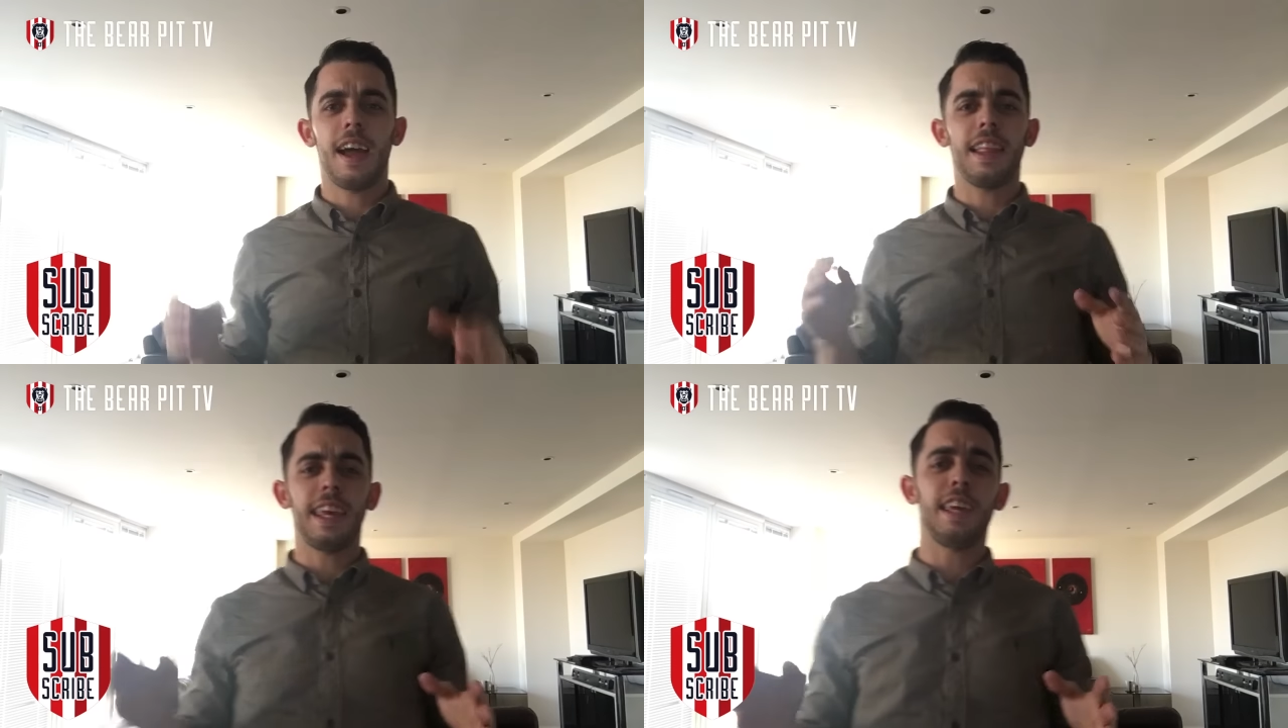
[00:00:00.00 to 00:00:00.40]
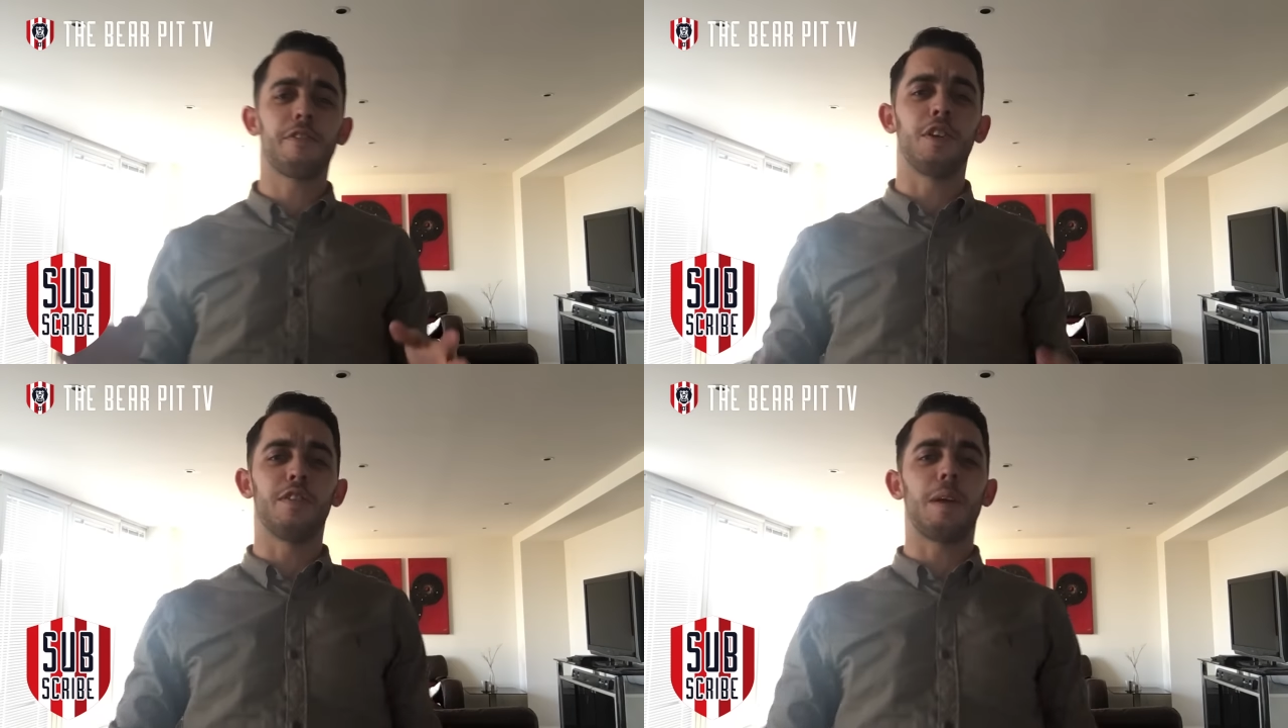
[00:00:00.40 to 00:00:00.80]
Ellie here
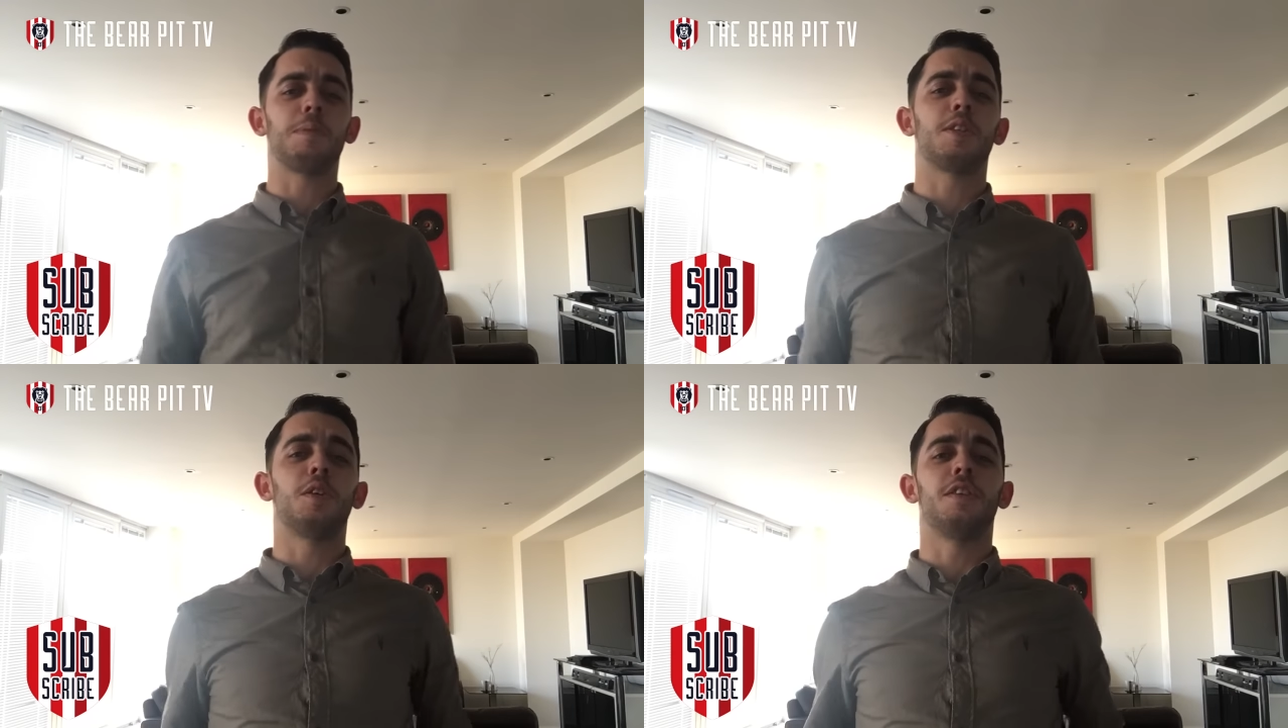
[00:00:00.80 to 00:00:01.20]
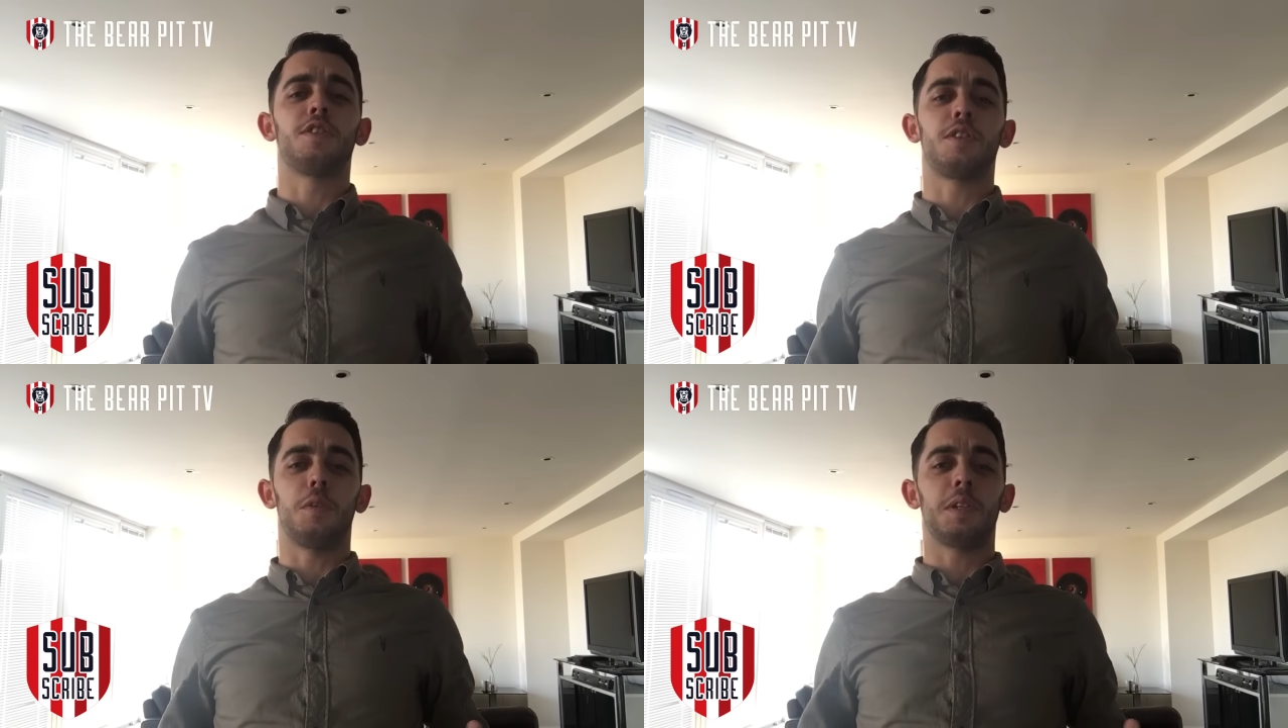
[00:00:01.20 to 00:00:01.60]
for another episode of
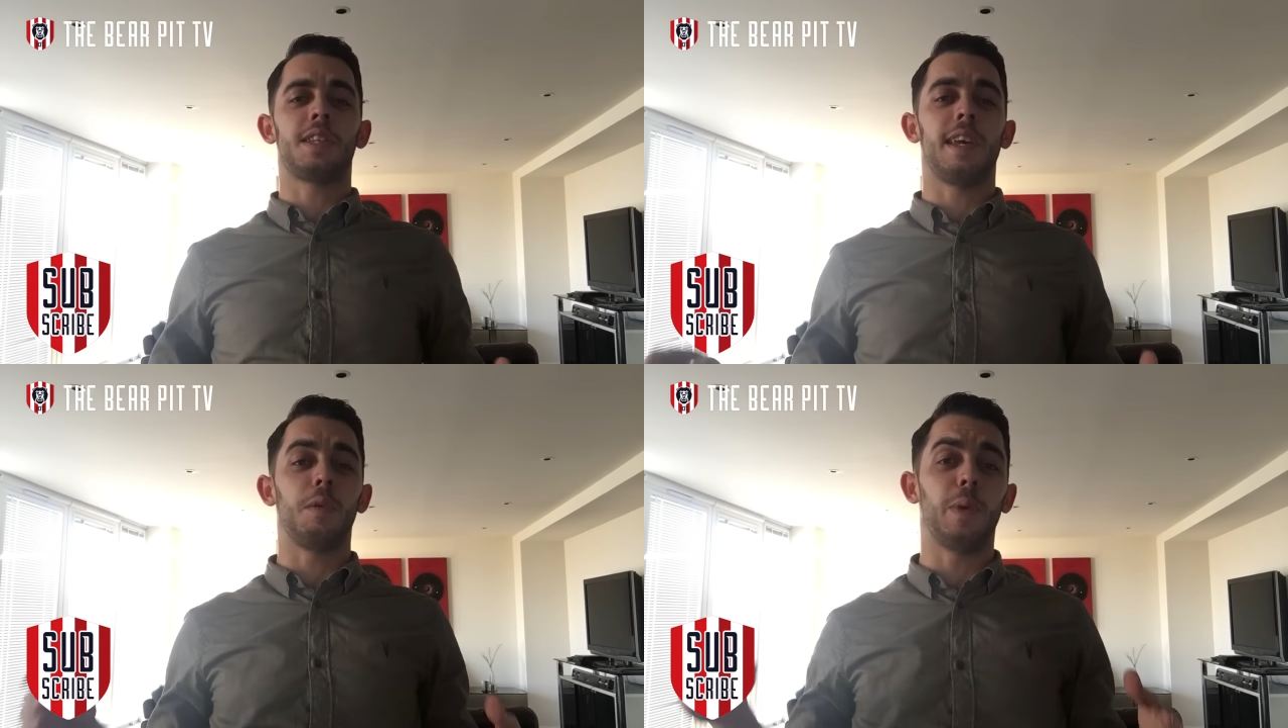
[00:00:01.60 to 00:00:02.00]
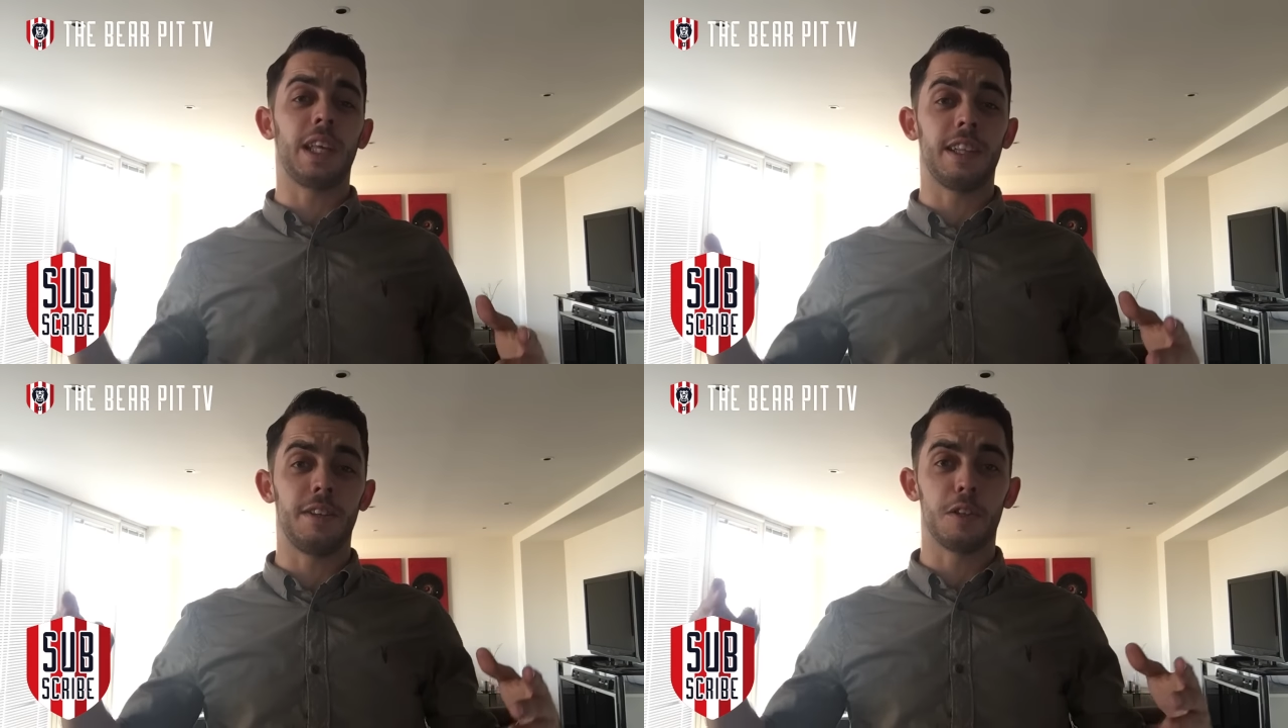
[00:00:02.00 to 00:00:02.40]
Stoke City
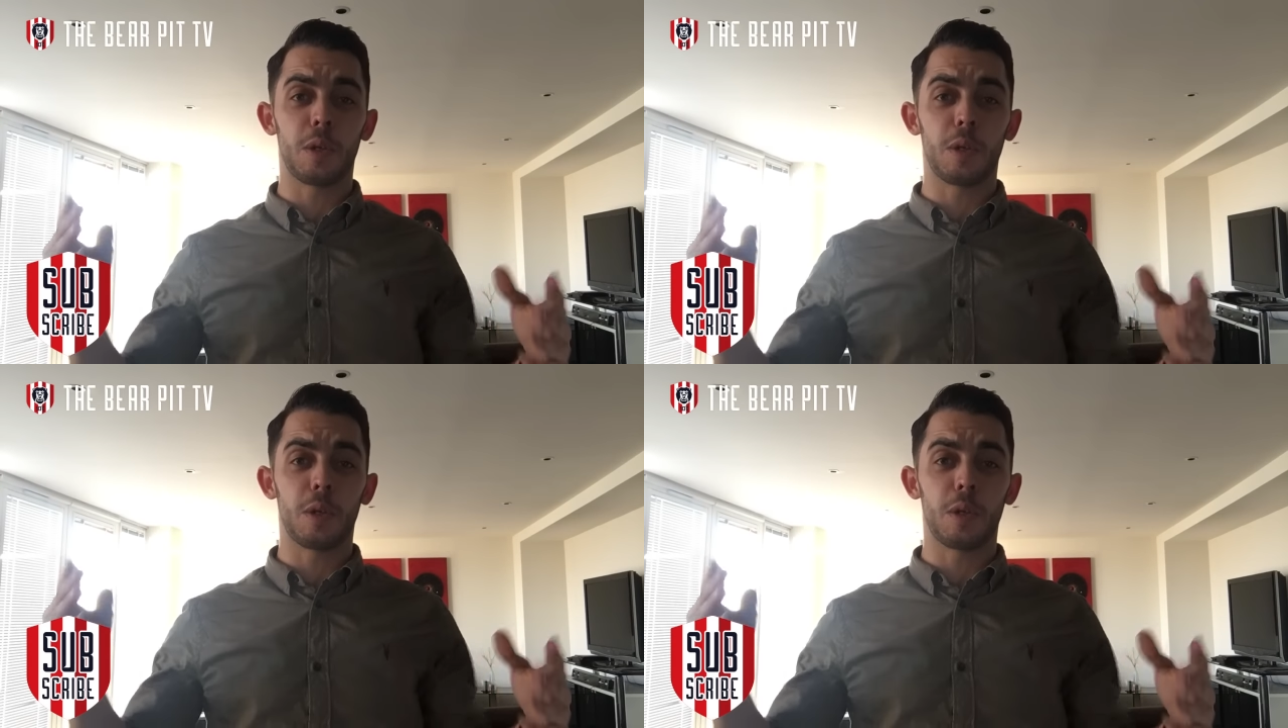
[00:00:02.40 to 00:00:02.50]
Weekly News,